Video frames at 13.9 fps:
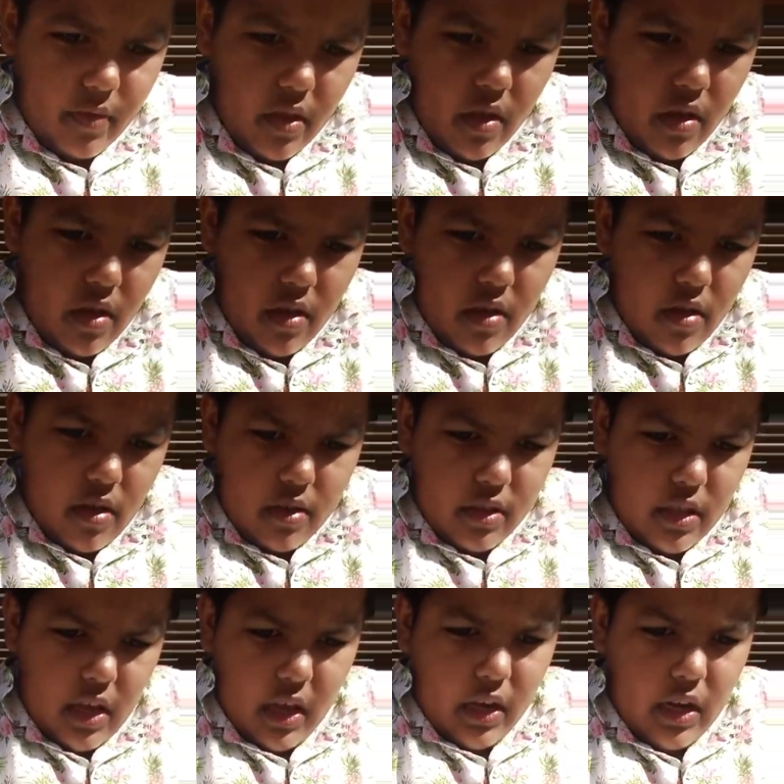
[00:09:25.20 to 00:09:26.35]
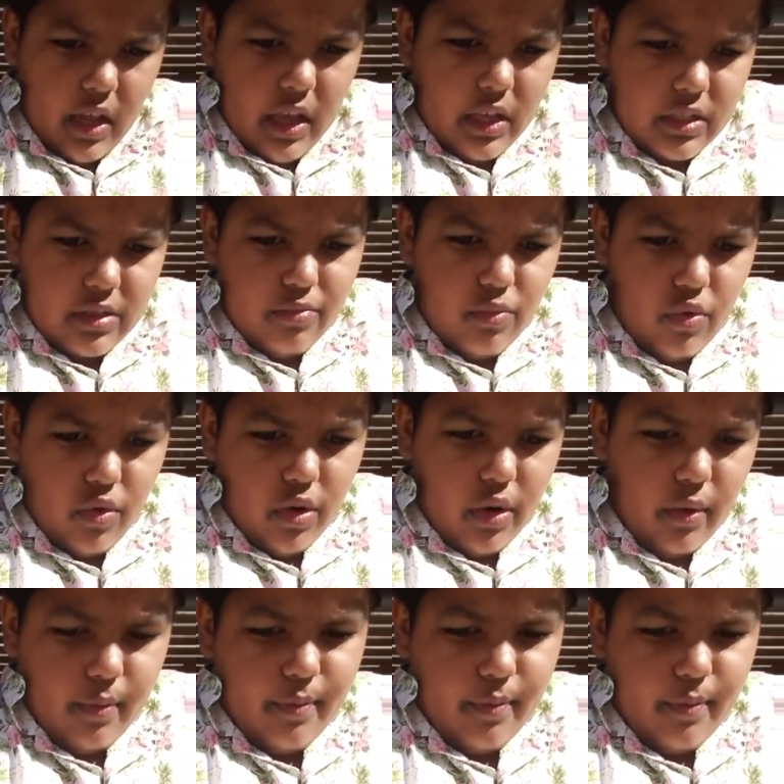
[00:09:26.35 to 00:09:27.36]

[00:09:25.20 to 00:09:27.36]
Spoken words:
I think I need to add some more.